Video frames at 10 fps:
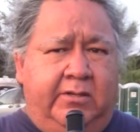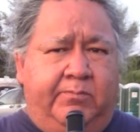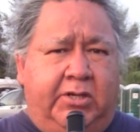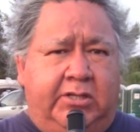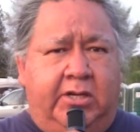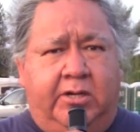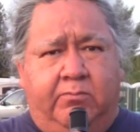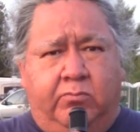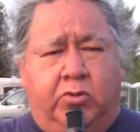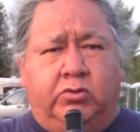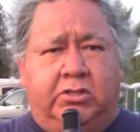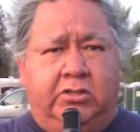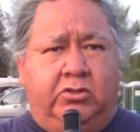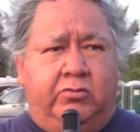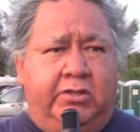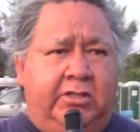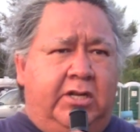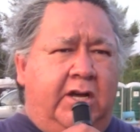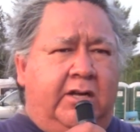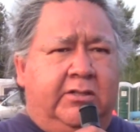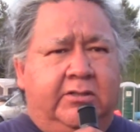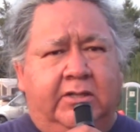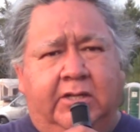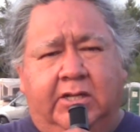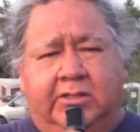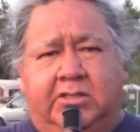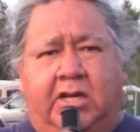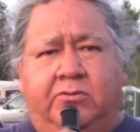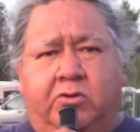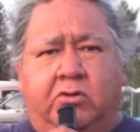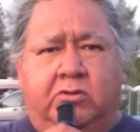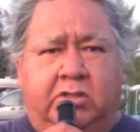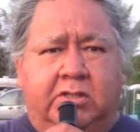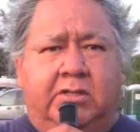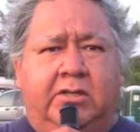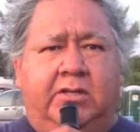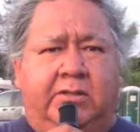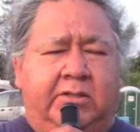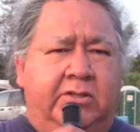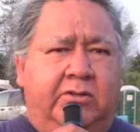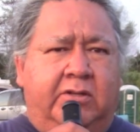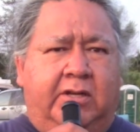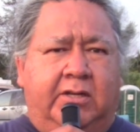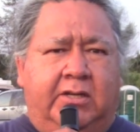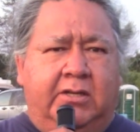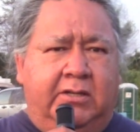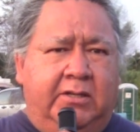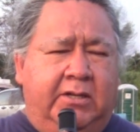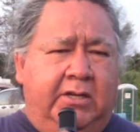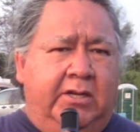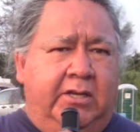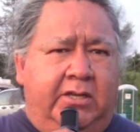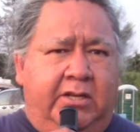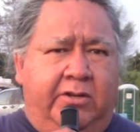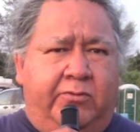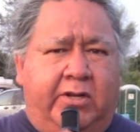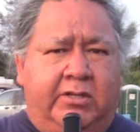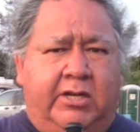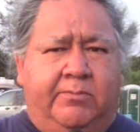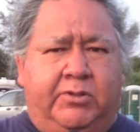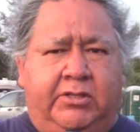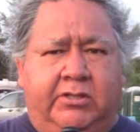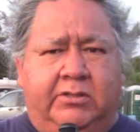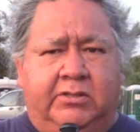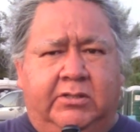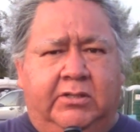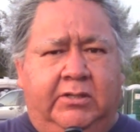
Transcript: but they're mostly doing it on side roads and like hit and run type of deals.